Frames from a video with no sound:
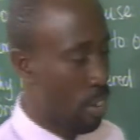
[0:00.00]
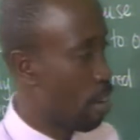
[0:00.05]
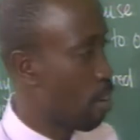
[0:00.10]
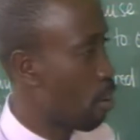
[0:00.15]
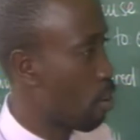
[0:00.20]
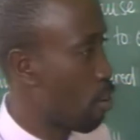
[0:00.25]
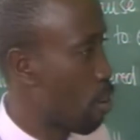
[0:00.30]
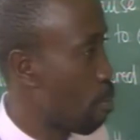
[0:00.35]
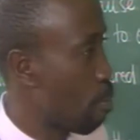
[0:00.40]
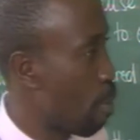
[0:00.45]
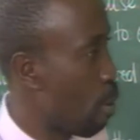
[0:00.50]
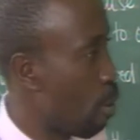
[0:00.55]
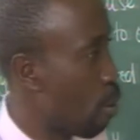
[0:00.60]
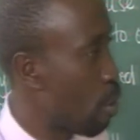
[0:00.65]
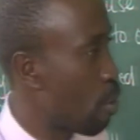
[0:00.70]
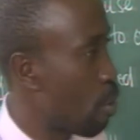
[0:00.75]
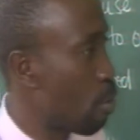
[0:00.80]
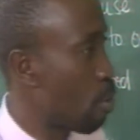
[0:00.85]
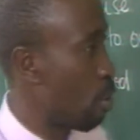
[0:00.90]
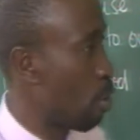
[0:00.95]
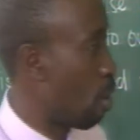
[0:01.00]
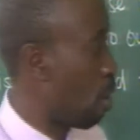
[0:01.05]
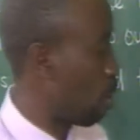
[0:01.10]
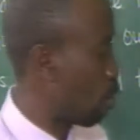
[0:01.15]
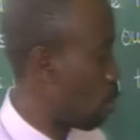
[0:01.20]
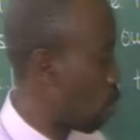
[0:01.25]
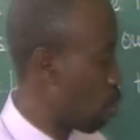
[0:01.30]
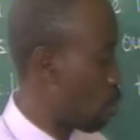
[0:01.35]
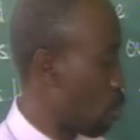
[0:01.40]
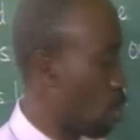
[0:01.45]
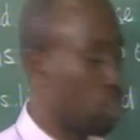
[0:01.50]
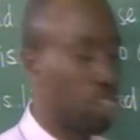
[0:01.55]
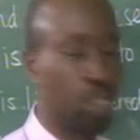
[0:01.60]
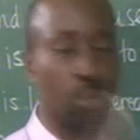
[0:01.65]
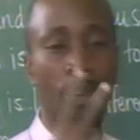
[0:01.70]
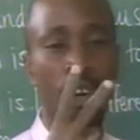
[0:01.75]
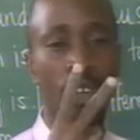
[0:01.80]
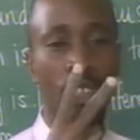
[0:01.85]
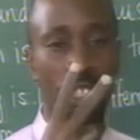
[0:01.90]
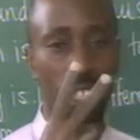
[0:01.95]
those people who, you, uh, who, who
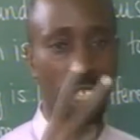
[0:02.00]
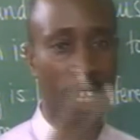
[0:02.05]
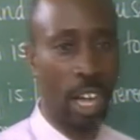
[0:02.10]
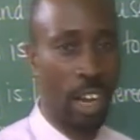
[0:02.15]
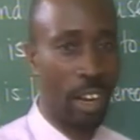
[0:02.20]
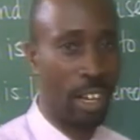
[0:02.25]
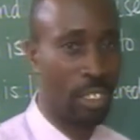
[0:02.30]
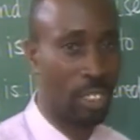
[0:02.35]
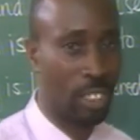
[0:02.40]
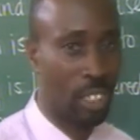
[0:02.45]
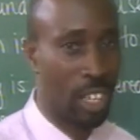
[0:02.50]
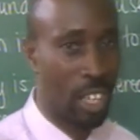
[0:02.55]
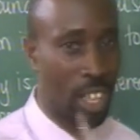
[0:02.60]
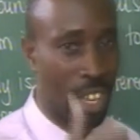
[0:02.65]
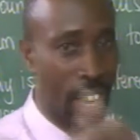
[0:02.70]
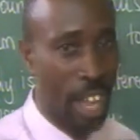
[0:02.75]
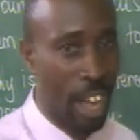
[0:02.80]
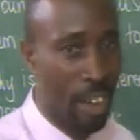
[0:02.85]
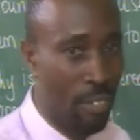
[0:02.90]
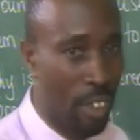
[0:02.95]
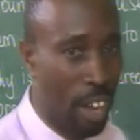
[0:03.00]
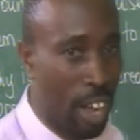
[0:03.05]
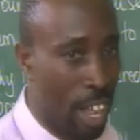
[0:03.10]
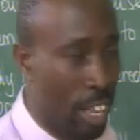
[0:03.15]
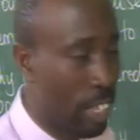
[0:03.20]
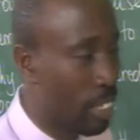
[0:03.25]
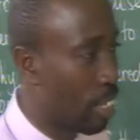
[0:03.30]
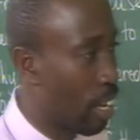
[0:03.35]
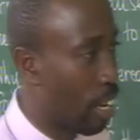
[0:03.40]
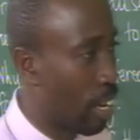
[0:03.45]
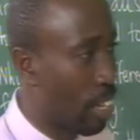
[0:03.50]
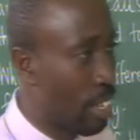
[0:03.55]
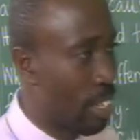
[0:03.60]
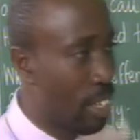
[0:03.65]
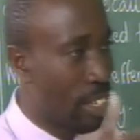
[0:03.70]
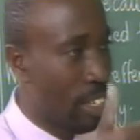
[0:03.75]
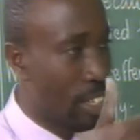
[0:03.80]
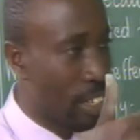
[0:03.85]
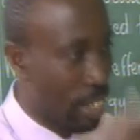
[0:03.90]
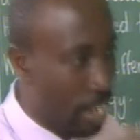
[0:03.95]
smoke cigarettes. They have a lighter.
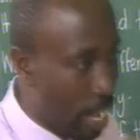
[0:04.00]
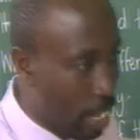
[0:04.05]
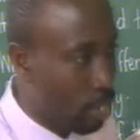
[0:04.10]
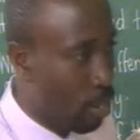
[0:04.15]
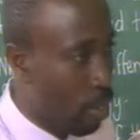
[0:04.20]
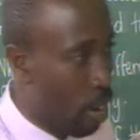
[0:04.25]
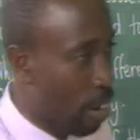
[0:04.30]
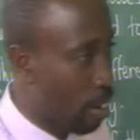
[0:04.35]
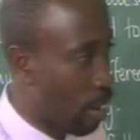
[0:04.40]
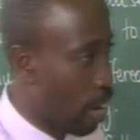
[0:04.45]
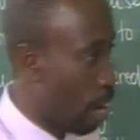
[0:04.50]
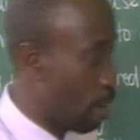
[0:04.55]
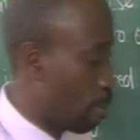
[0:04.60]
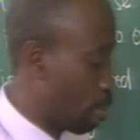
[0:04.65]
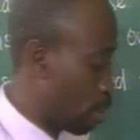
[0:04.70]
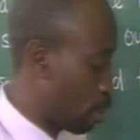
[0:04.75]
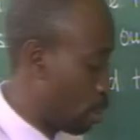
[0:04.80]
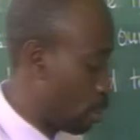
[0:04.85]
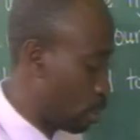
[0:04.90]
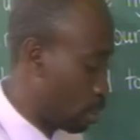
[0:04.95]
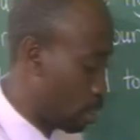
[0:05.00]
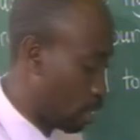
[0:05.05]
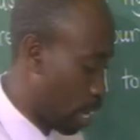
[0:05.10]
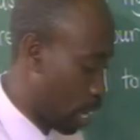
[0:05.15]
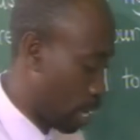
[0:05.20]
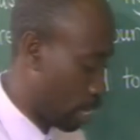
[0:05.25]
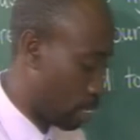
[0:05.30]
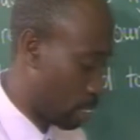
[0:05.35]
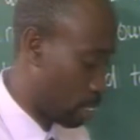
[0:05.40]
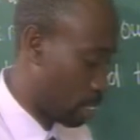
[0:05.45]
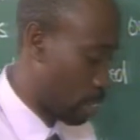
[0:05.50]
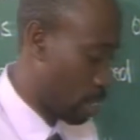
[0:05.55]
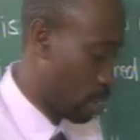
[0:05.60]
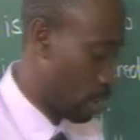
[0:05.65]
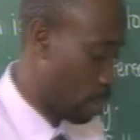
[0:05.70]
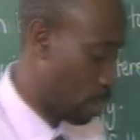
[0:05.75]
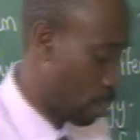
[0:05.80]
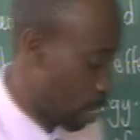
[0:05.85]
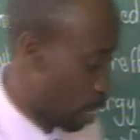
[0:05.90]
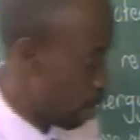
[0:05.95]
That one can produce light.
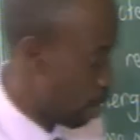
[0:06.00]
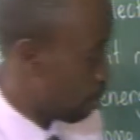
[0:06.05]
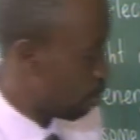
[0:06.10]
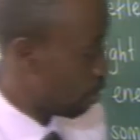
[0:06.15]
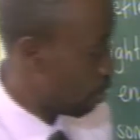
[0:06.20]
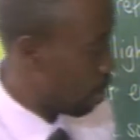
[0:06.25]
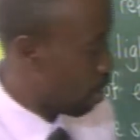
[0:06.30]
Okay?